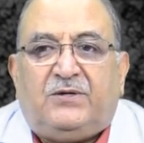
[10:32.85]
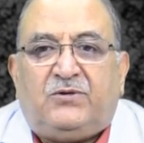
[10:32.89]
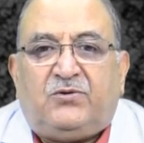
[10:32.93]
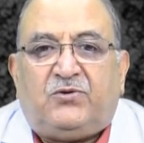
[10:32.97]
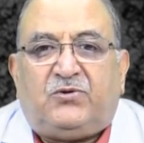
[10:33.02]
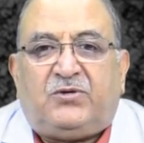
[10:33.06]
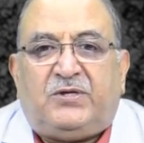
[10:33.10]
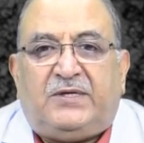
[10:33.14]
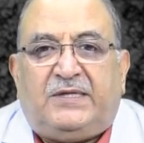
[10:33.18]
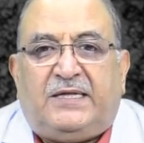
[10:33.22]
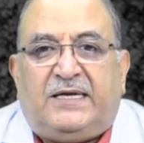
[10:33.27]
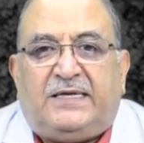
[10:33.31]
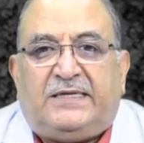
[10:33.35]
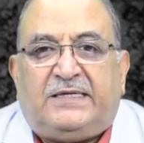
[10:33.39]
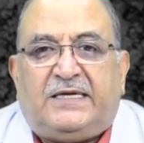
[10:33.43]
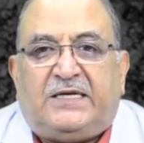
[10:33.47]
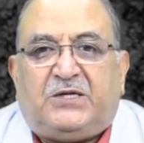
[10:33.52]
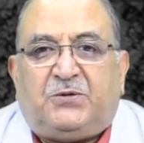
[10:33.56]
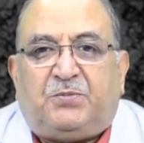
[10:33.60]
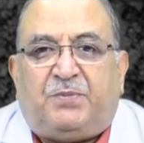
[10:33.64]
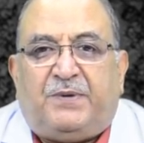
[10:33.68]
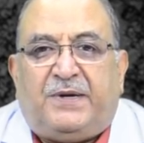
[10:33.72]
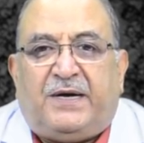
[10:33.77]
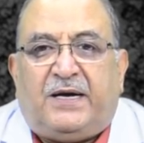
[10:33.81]
You see, there is a
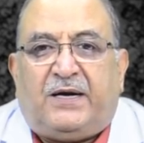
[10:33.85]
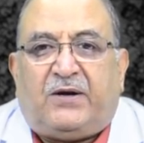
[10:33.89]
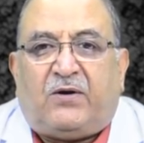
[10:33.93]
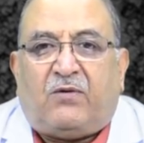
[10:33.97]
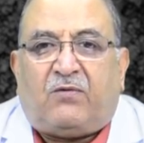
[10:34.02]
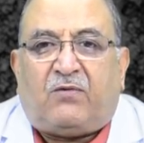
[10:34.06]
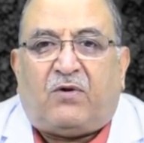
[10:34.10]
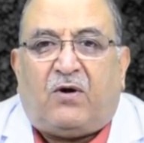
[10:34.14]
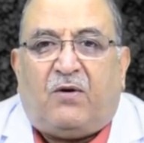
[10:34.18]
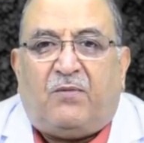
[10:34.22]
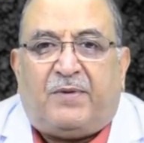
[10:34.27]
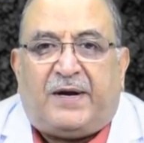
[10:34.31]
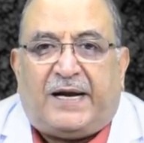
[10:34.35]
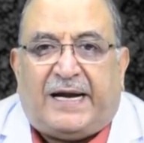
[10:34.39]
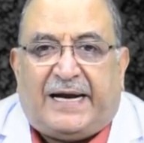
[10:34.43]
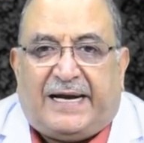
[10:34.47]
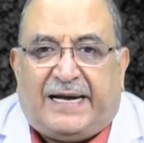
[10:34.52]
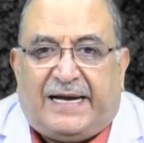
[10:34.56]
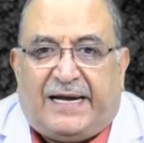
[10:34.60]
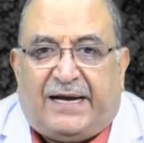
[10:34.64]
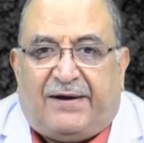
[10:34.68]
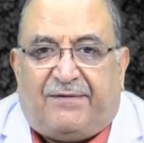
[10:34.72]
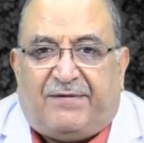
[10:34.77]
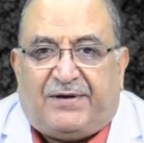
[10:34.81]
spirit of
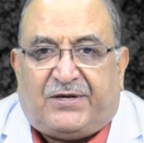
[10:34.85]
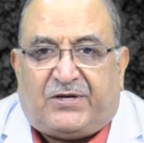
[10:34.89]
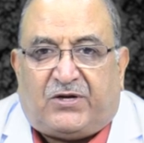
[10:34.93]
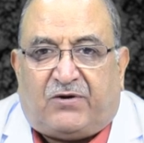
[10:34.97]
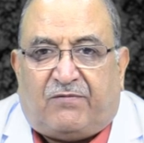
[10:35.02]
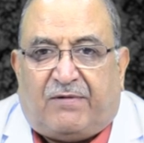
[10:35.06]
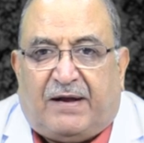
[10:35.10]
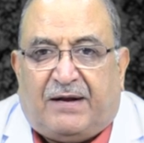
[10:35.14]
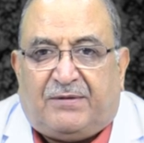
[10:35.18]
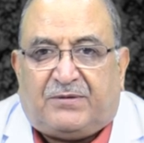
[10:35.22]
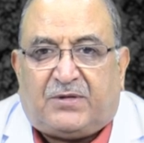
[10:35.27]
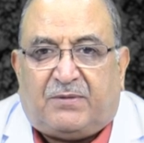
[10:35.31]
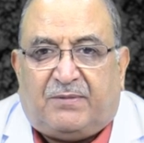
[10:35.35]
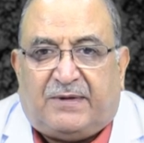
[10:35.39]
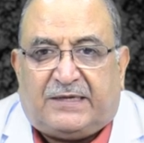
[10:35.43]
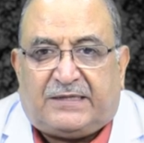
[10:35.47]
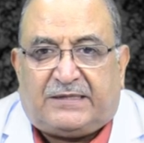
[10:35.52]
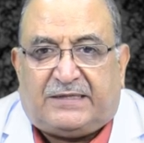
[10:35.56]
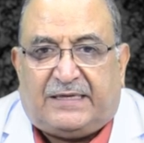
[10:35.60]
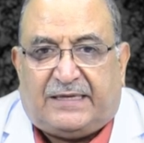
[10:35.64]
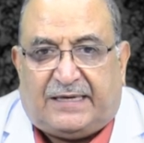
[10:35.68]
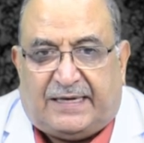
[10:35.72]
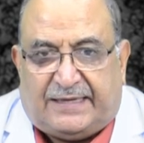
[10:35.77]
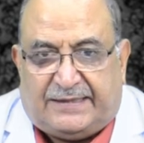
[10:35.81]
camaraderie which dwells
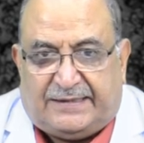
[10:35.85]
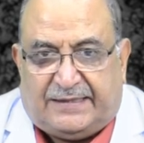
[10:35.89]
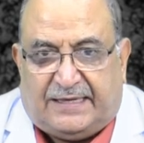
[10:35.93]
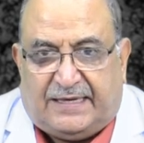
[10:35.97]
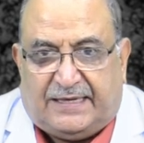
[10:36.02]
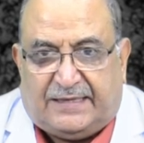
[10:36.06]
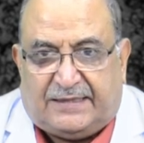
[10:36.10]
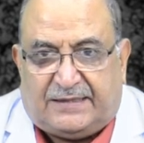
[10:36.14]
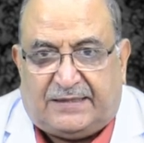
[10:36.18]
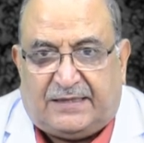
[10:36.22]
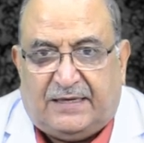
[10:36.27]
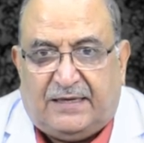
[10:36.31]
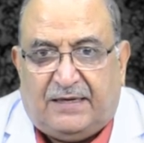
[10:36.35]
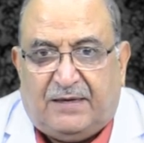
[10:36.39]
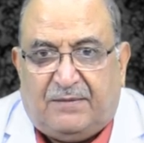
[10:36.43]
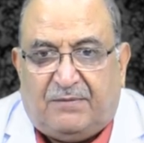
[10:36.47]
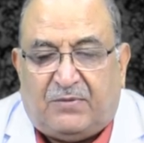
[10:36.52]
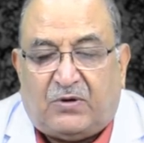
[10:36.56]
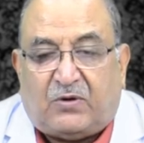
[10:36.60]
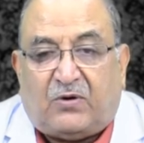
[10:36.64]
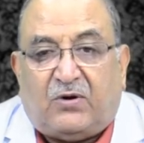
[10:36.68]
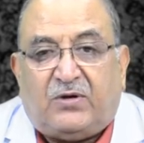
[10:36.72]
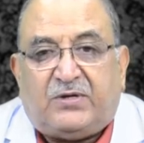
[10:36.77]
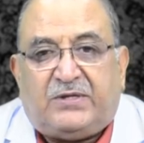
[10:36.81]
amongst the residents
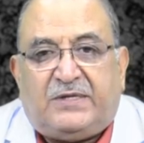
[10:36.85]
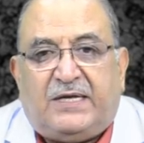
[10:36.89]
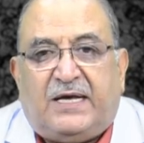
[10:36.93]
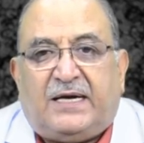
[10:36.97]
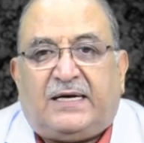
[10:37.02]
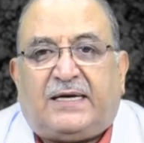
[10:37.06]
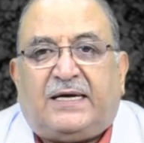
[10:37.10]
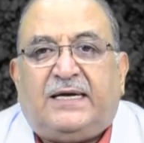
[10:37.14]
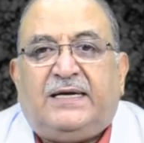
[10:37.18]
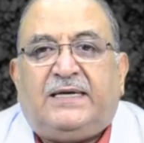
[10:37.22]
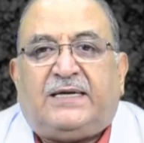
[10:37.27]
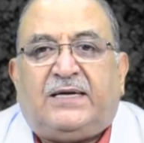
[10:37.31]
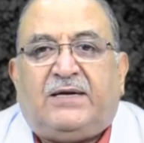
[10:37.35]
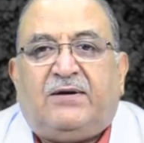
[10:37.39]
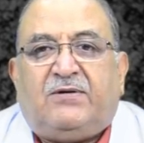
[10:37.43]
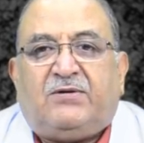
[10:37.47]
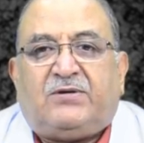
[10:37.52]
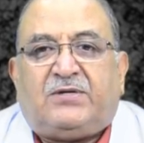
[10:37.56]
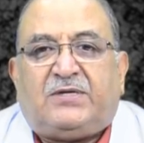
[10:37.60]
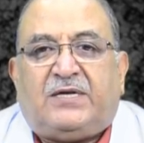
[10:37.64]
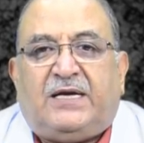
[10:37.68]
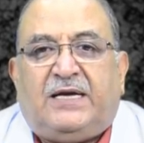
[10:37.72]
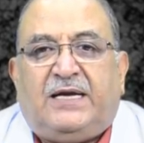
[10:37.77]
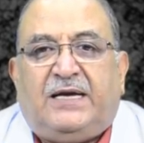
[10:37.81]
because they are
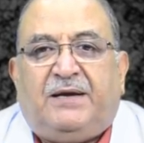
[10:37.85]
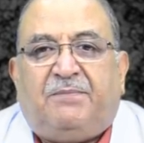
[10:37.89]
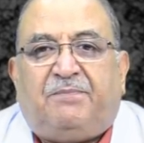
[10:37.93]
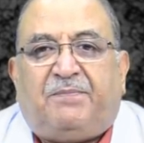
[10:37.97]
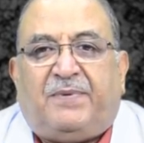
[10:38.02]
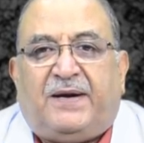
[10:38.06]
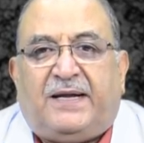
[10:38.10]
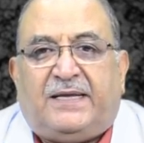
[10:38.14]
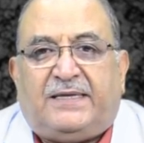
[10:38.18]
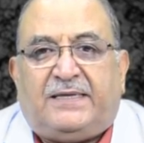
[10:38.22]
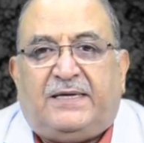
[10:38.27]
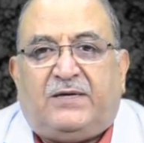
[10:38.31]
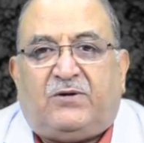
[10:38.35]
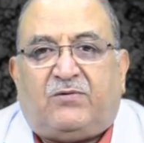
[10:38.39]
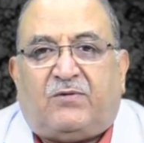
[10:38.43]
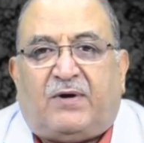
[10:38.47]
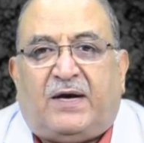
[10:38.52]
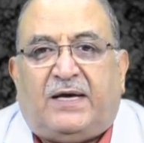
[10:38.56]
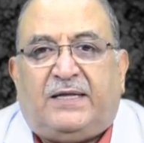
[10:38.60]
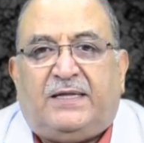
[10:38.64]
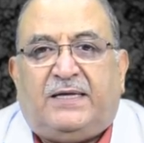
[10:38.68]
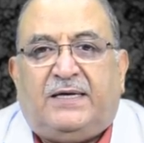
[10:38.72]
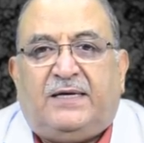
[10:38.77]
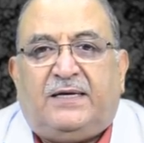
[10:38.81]
continuously present
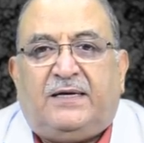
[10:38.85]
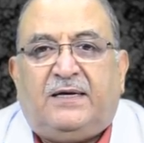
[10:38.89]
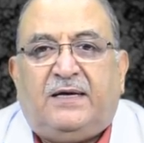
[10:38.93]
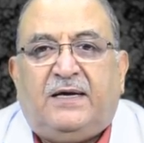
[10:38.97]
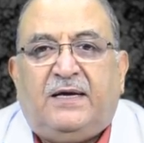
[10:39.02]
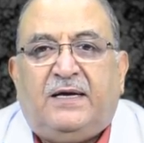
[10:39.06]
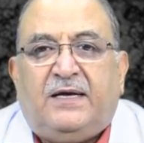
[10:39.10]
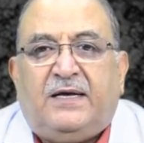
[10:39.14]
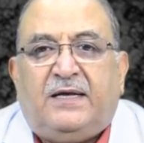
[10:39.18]
together.